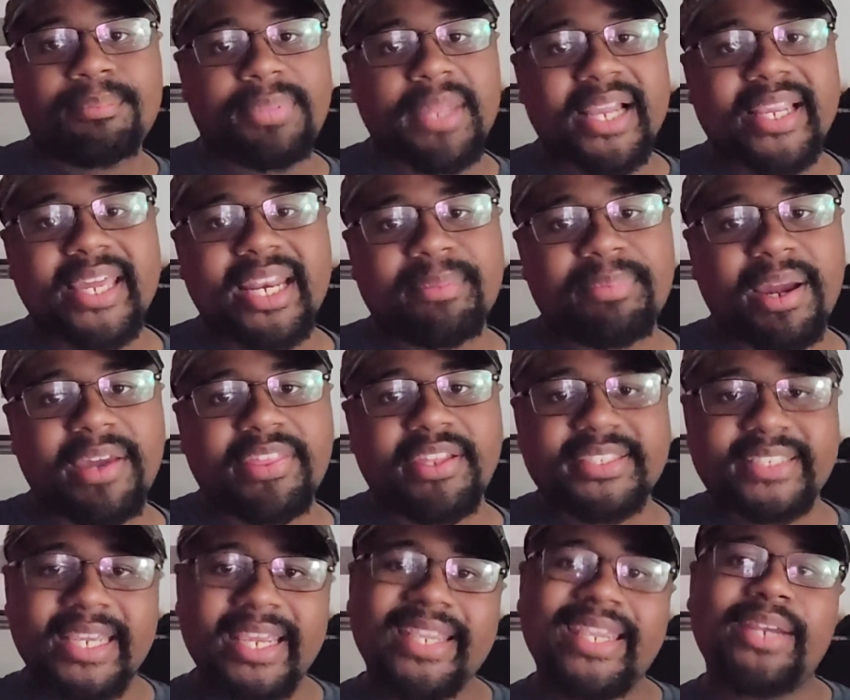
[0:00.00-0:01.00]
Black-headed
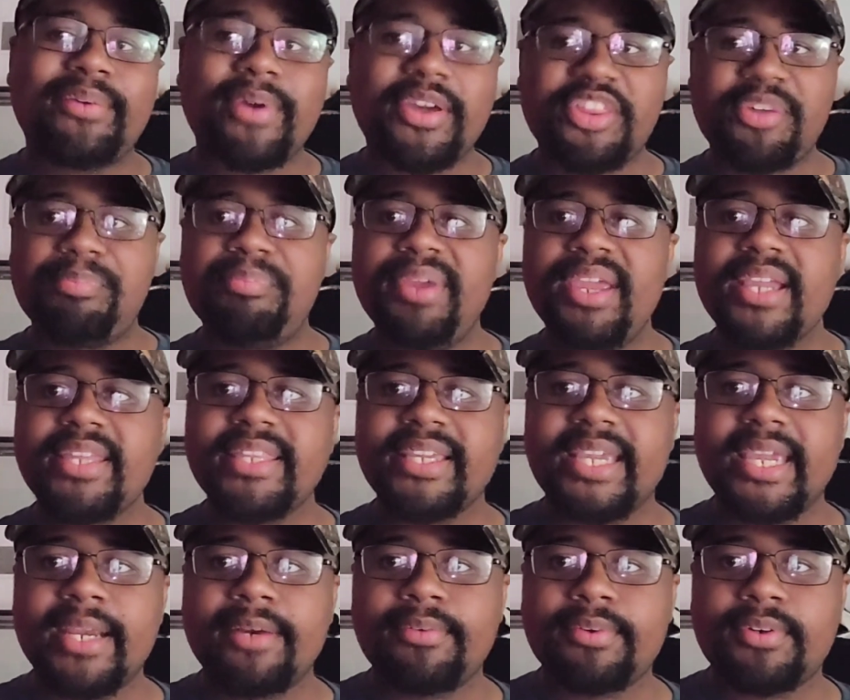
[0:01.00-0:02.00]
pythons can get rather big. They
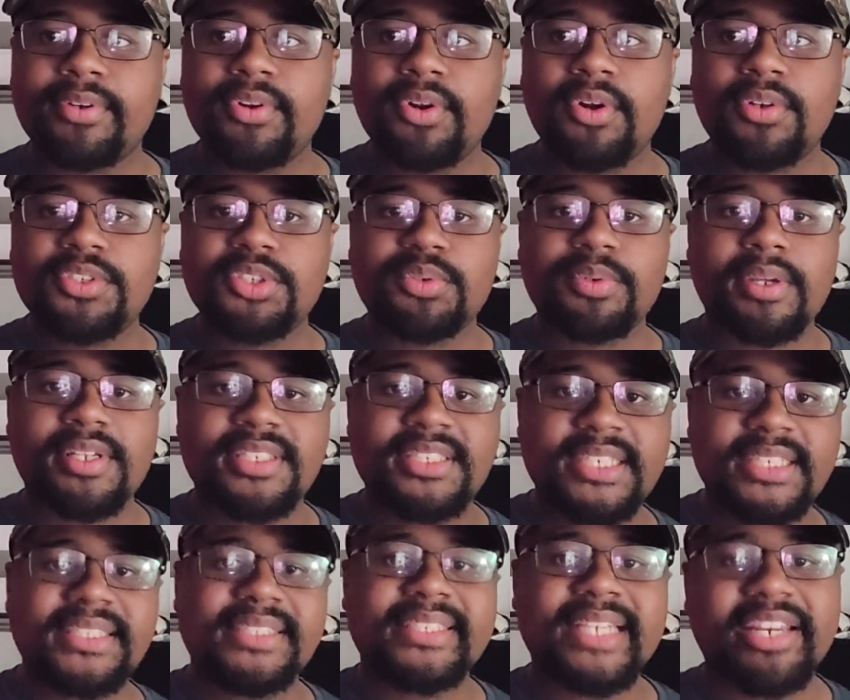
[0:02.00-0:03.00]
can go up to around
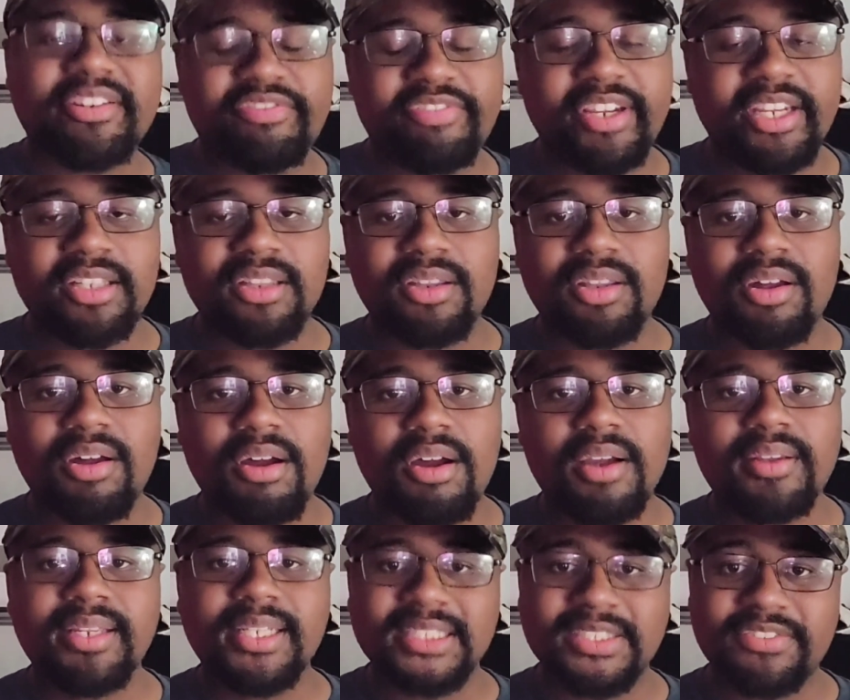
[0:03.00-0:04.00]
6 10 feet
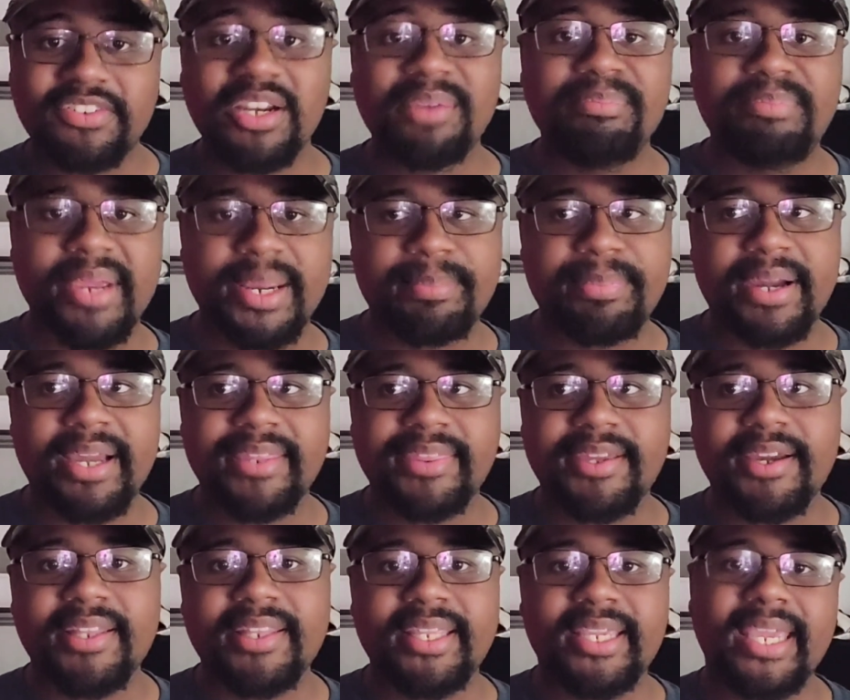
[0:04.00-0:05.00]
long. It's a very big
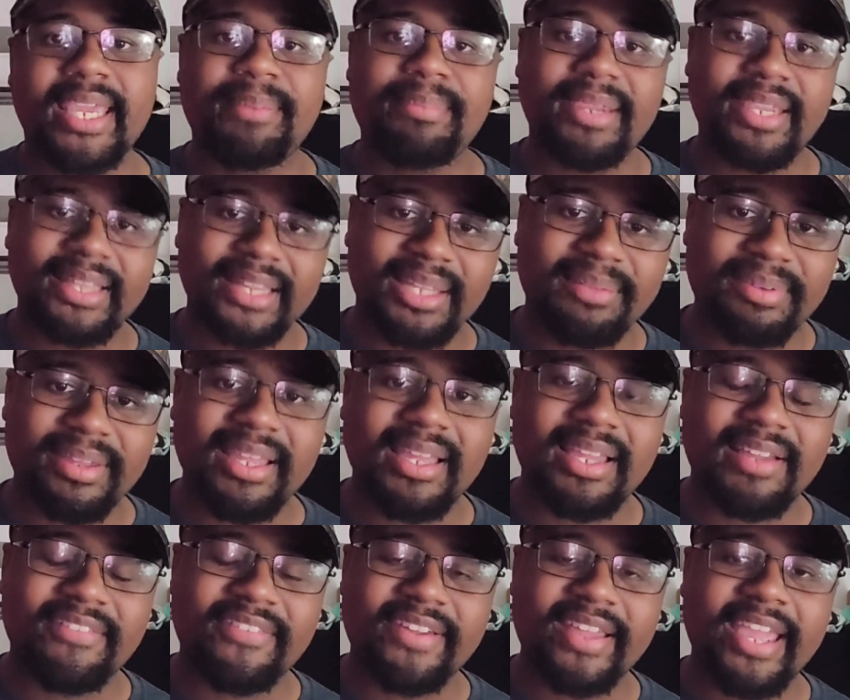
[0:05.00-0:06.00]
python. They can be a little bit
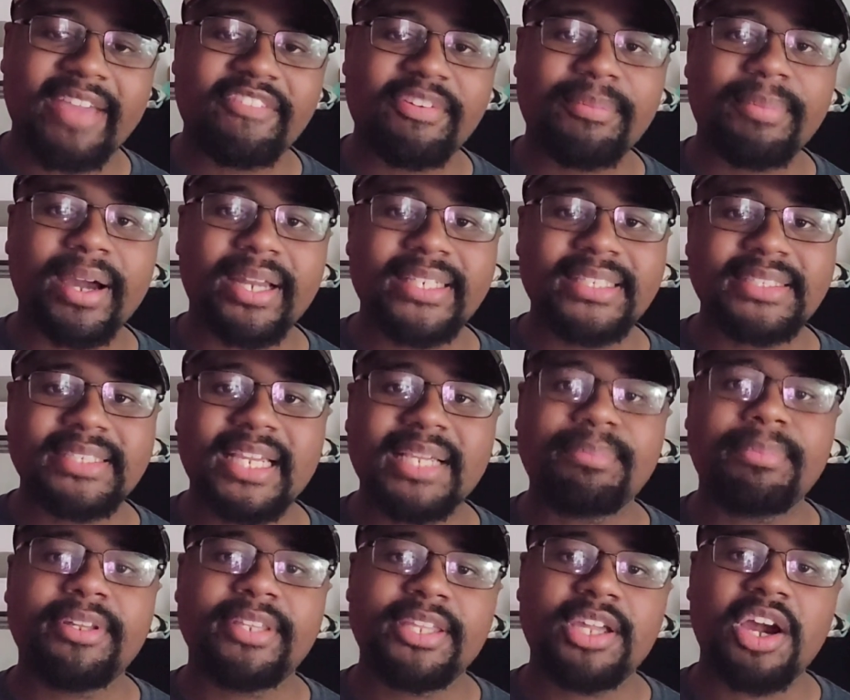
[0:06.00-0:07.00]
of a heavy-bodied snake,
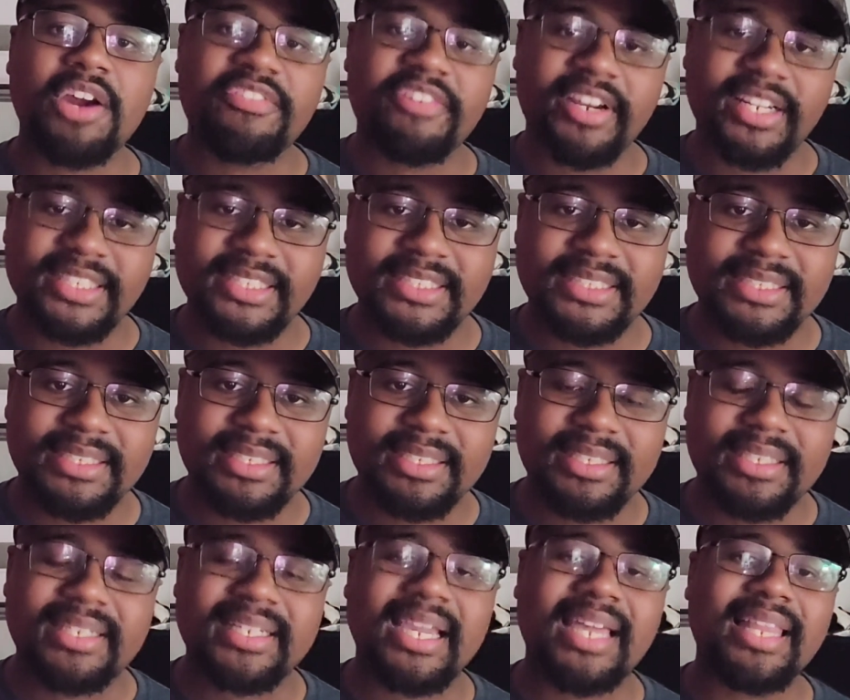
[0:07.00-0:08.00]
but they are very
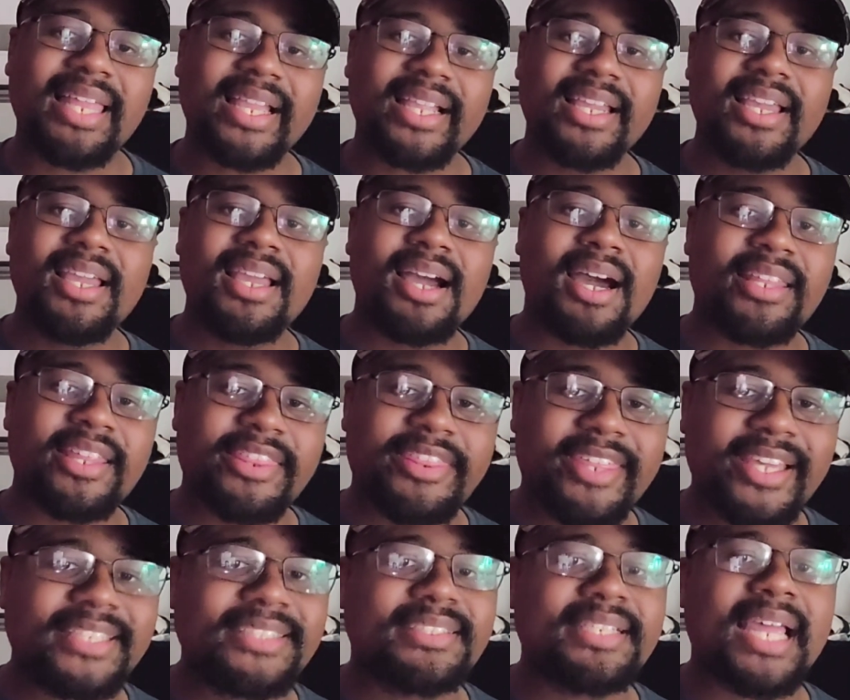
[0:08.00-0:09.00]
kind of like on the
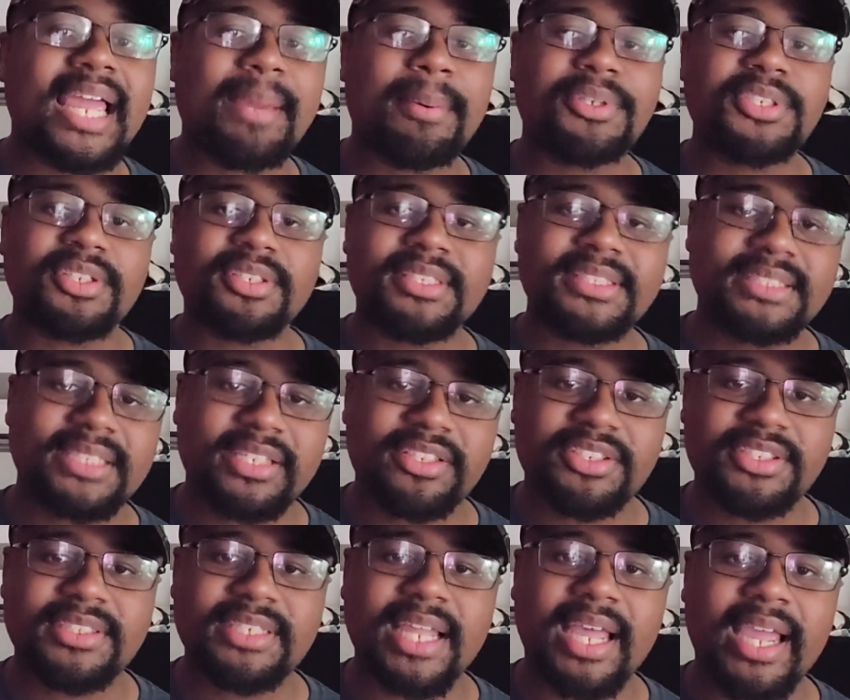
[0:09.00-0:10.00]
thick side, also on the
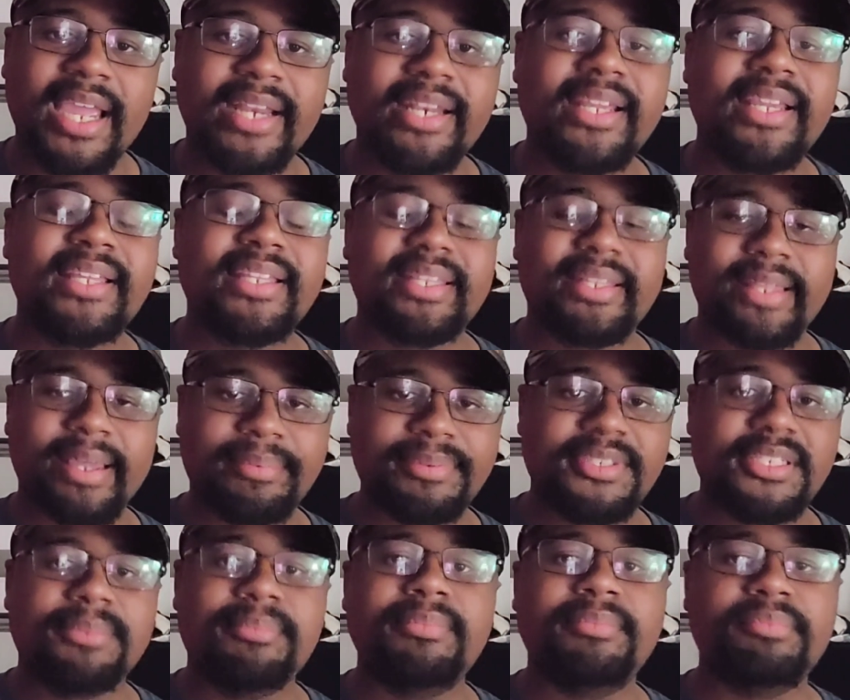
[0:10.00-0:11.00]
slender side.
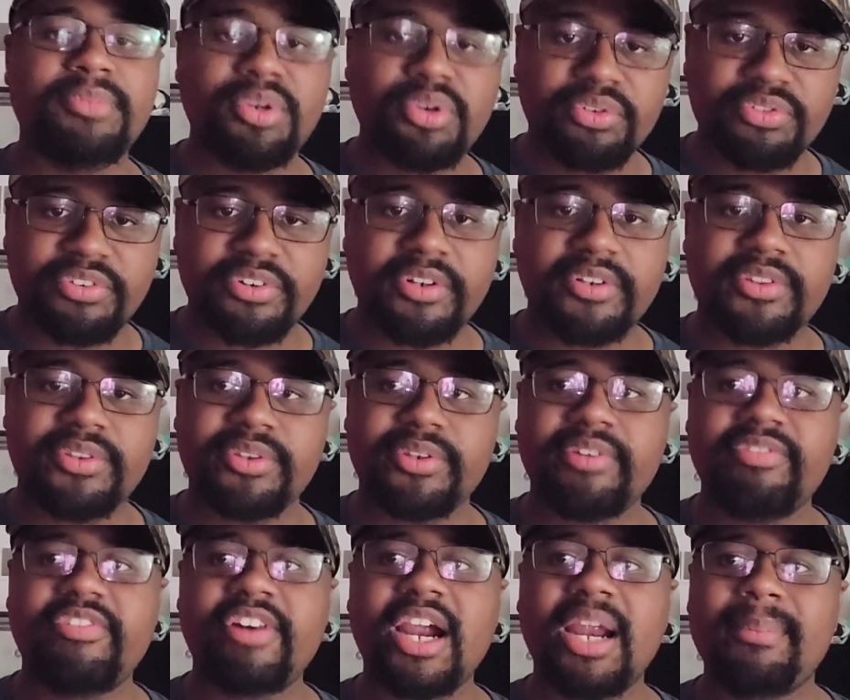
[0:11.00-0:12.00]
Helps them maneuver through
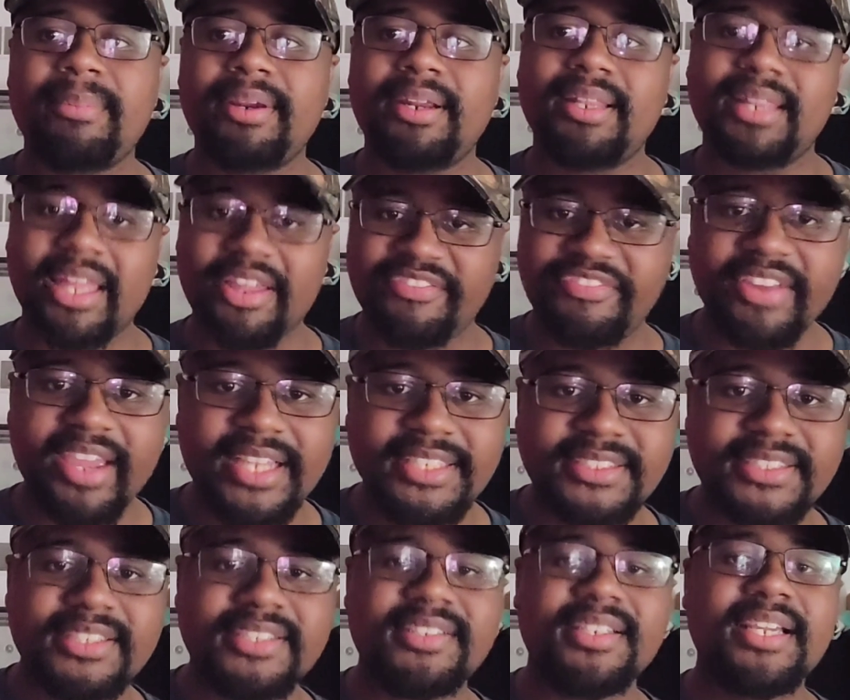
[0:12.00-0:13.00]
their environment a lot
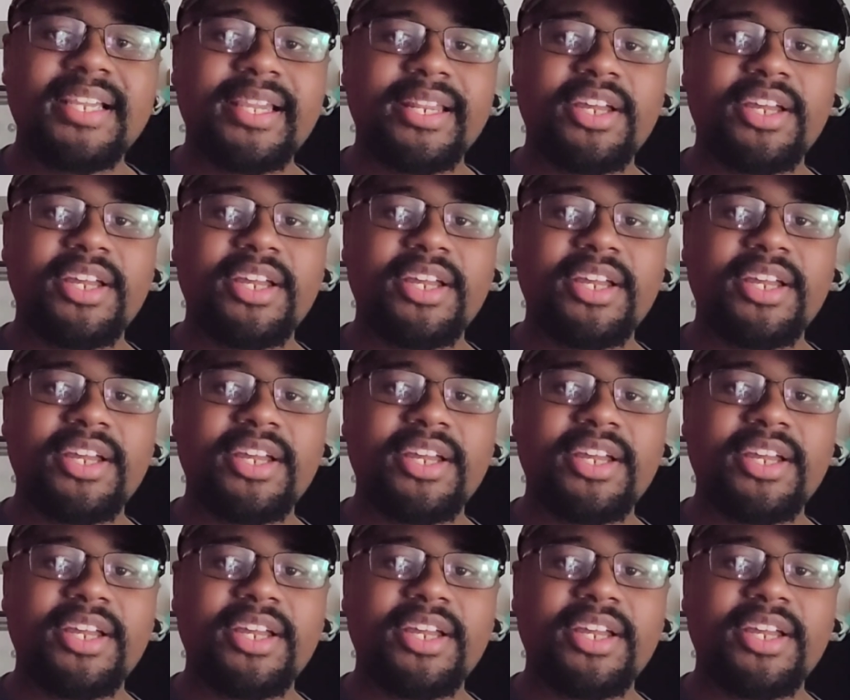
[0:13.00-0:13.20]
faster.